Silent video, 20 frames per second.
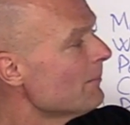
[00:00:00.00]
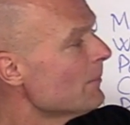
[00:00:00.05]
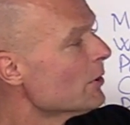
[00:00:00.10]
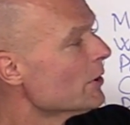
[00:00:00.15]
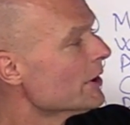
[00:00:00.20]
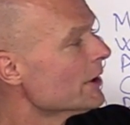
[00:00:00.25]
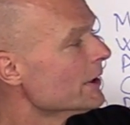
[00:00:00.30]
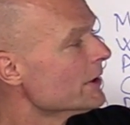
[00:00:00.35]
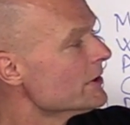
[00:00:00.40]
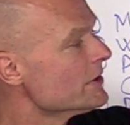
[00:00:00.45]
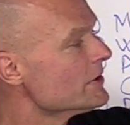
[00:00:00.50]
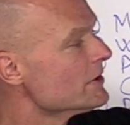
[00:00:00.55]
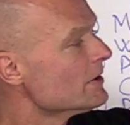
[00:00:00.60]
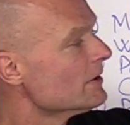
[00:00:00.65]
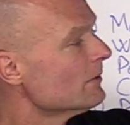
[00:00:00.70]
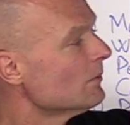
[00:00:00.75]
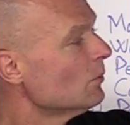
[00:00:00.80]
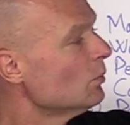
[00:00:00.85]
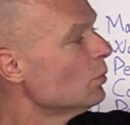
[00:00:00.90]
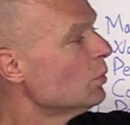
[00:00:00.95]
marks
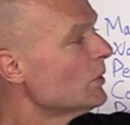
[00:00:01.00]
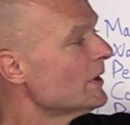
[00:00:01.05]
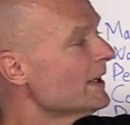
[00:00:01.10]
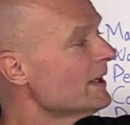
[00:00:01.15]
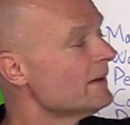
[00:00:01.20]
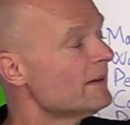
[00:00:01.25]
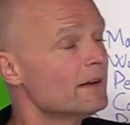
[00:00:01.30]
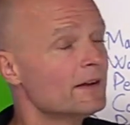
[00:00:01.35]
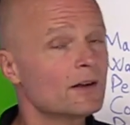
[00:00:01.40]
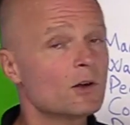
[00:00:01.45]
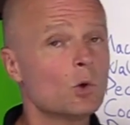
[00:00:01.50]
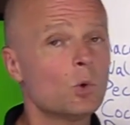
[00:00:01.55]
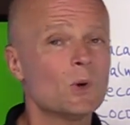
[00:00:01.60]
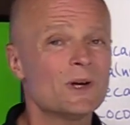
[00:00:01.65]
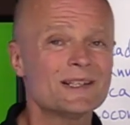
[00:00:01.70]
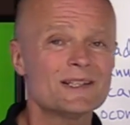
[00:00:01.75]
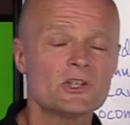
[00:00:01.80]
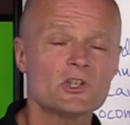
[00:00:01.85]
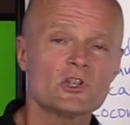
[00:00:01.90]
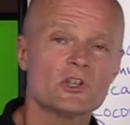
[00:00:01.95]
with a
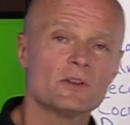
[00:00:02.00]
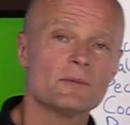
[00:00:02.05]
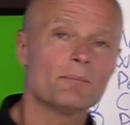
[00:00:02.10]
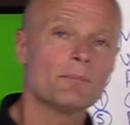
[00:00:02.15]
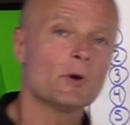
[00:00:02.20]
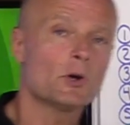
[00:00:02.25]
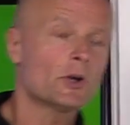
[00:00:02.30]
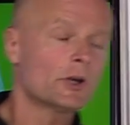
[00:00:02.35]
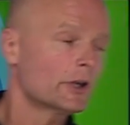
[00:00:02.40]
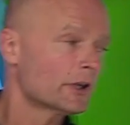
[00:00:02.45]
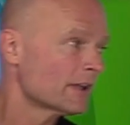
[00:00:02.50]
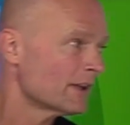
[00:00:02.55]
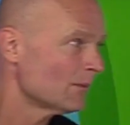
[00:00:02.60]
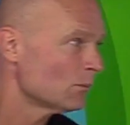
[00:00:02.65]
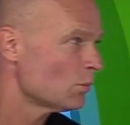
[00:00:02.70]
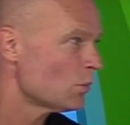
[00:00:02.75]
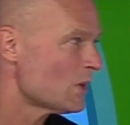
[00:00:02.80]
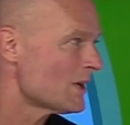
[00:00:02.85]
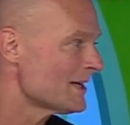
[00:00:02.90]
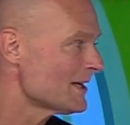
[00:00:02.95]
question mark.
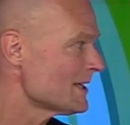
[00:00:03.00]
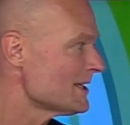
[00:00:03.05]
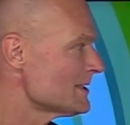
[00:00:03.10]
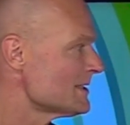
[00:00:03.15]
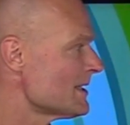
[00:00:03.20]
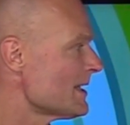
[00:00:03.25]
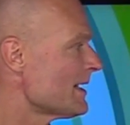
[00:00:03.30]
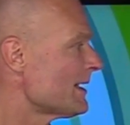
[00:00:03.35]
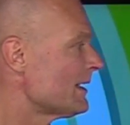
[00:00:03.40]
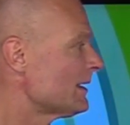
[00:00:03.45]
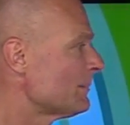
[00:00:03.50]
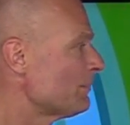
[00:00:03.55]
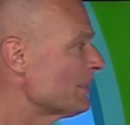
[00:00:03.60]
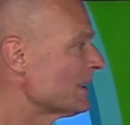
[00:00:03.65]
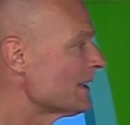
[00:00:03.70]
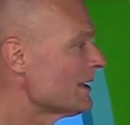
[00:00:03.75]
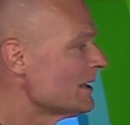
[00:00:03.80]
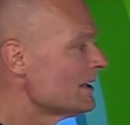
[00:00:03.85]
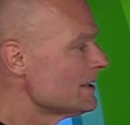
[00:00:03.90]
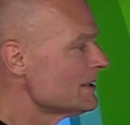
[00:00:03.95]
And why is that?
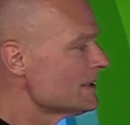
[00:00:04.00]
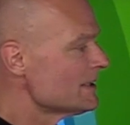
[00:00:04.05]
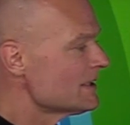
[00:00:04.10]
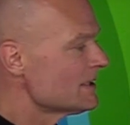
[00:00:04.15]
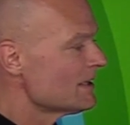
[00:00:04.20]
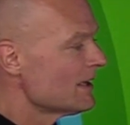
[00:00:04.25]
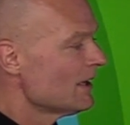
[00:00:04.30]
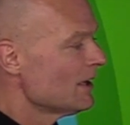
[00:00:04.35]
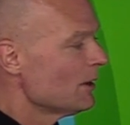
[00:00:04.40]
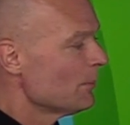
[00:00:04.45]
Because